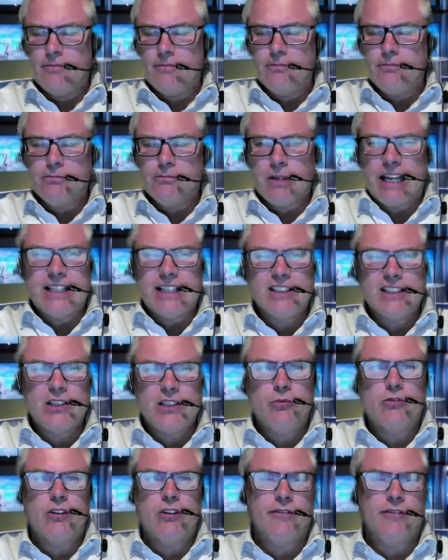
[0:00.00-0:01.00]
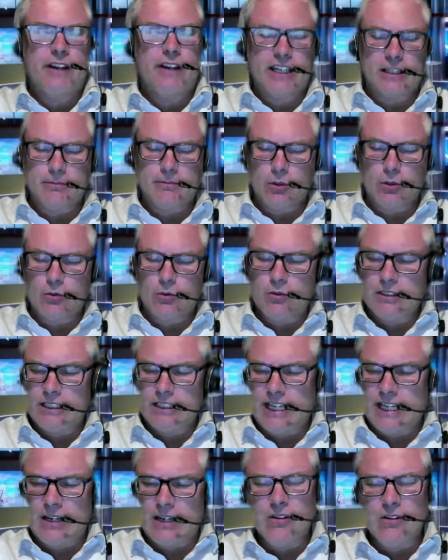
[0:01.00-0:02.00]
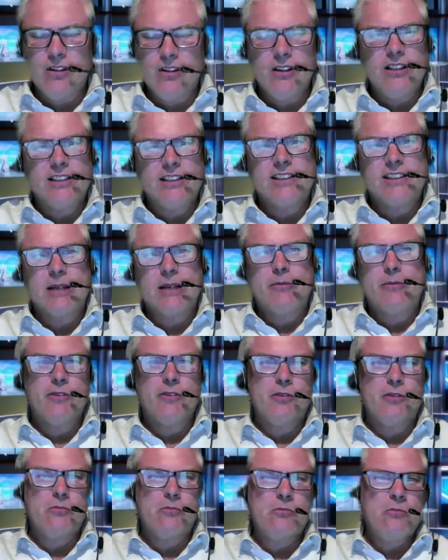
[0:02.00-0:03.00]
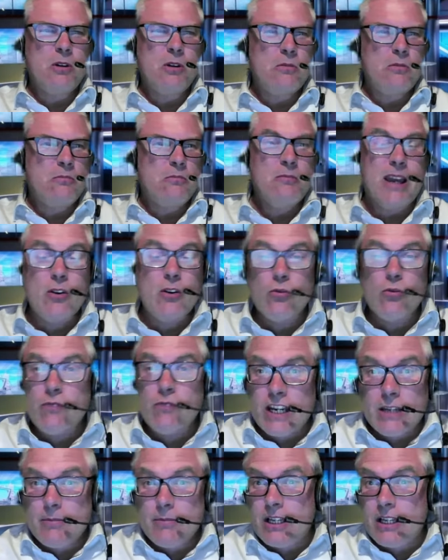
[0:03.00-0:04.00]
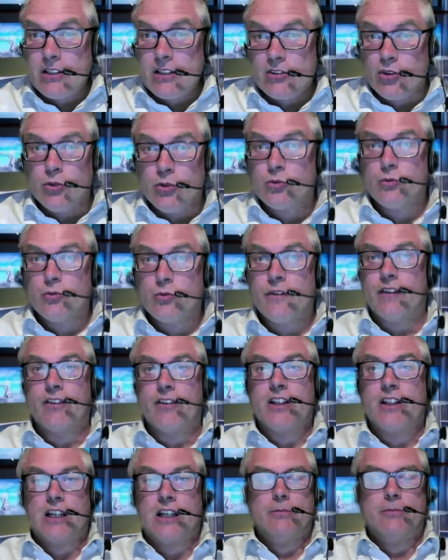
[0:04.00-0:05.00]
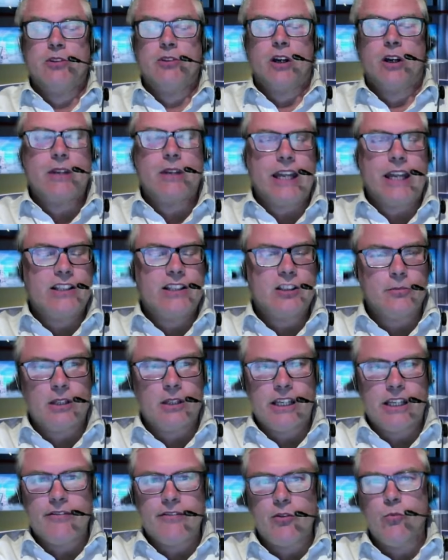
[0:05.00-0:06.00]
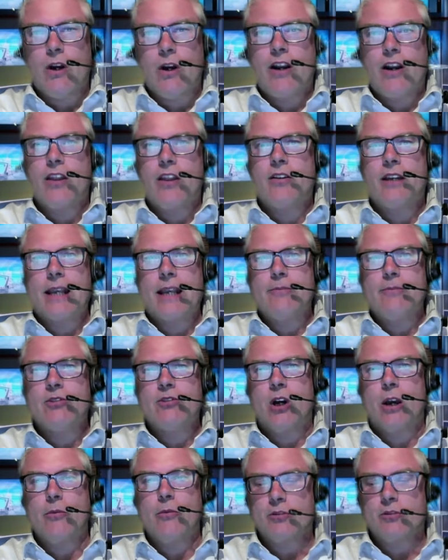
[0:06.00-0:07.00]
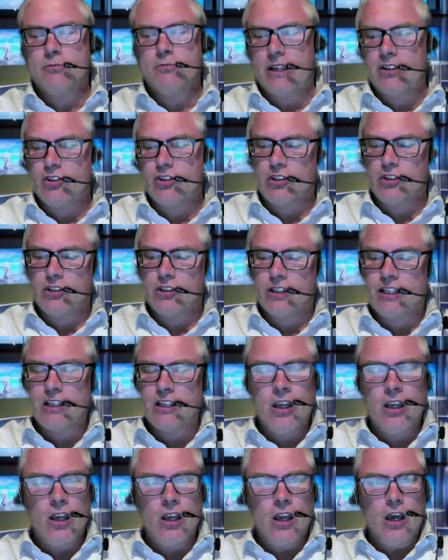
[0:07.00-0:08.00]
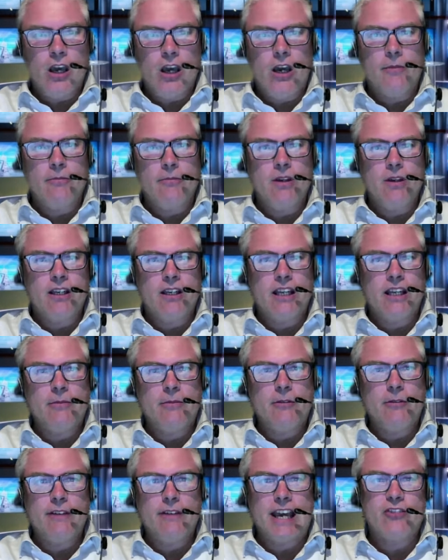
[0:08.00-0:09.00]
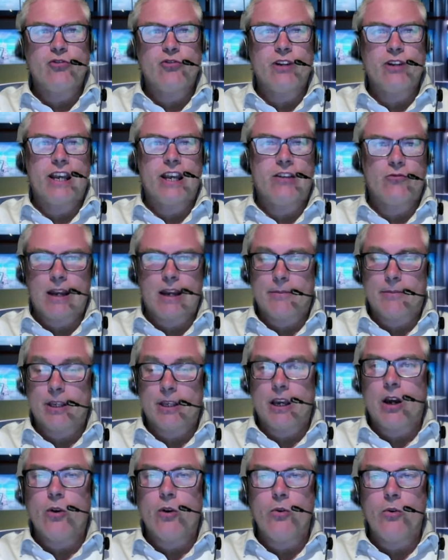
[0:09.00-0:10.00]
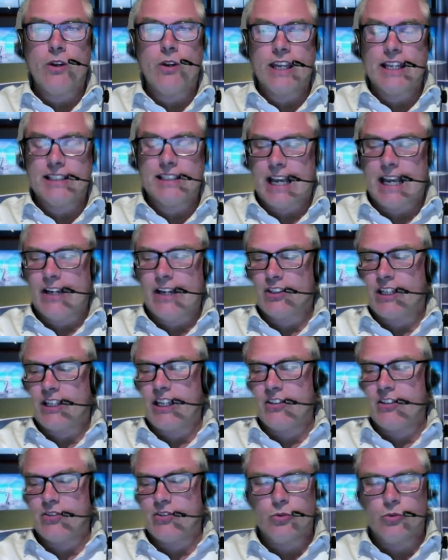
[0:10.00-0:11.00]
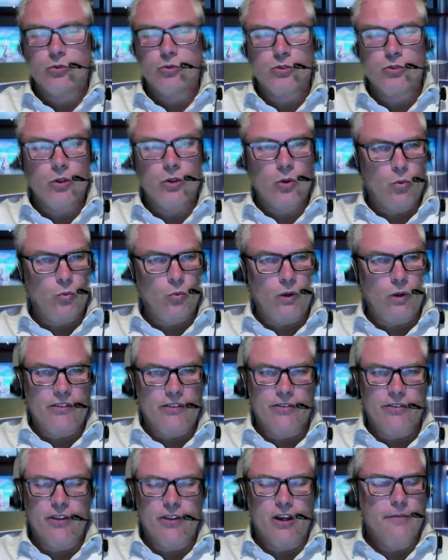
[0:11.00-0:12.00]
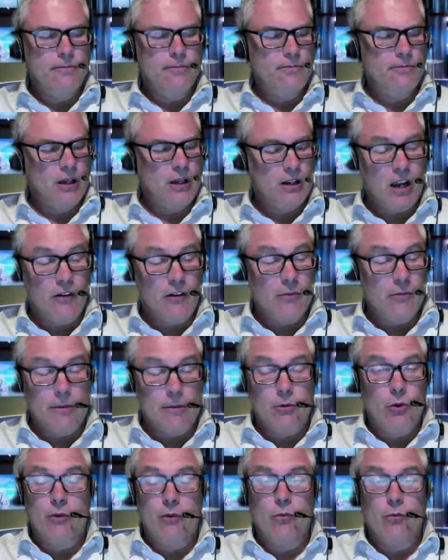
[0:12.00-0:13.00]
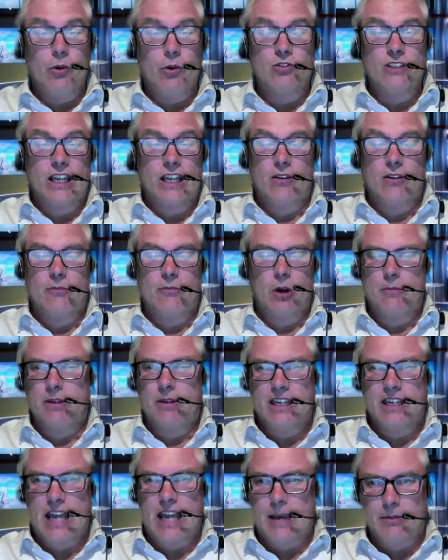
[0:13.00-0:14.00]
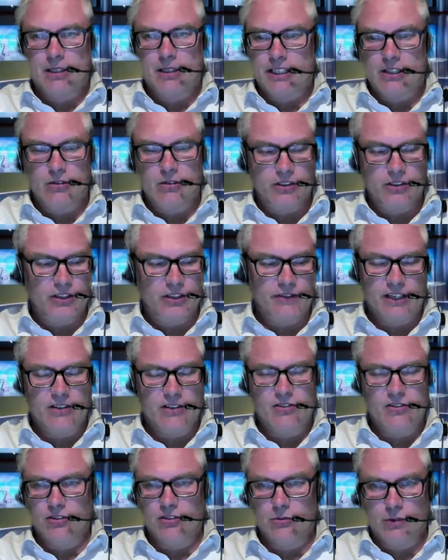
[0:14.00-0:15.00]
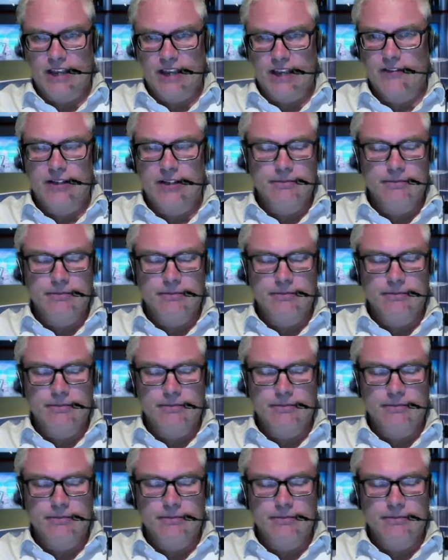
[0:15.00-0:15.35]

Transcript: players that were available. Now, some of them may already be in talks with other clubs. I'm led to believe that one of the names that I was mentioning, a name of Adrian Rabiot, is actually in talk with, I can't remember who it was now. It might be Napoli or Juventus or whatever.